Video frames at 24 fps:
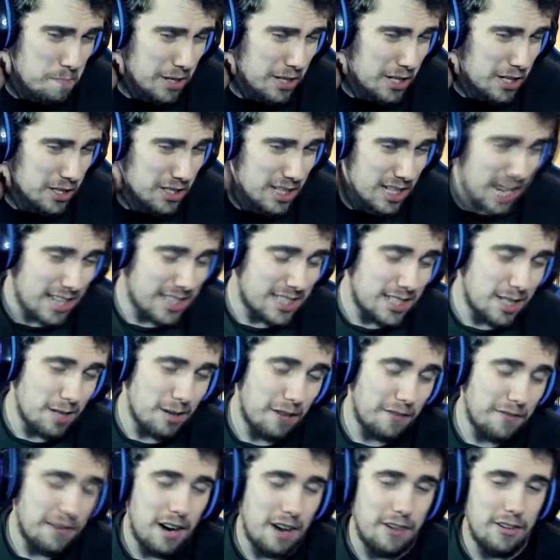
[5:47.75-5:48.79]
because Lazio
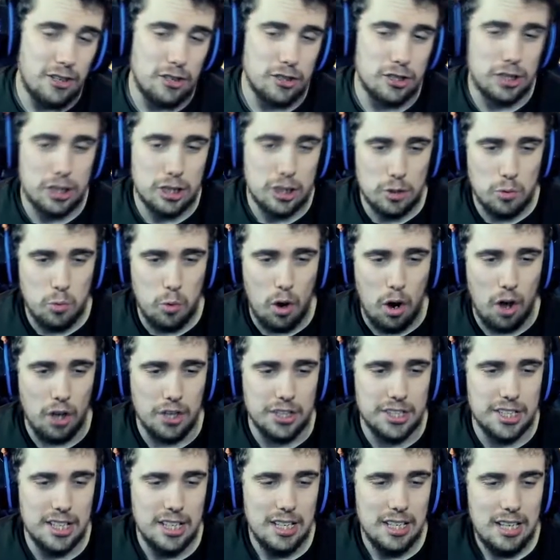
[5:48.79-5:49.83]
have a very good
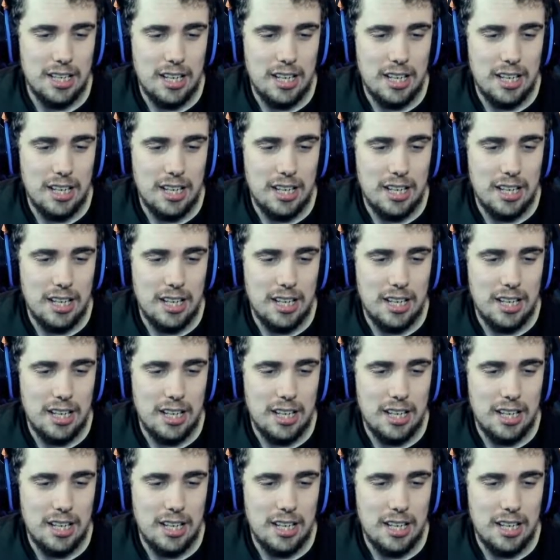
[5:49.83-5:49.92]
squad.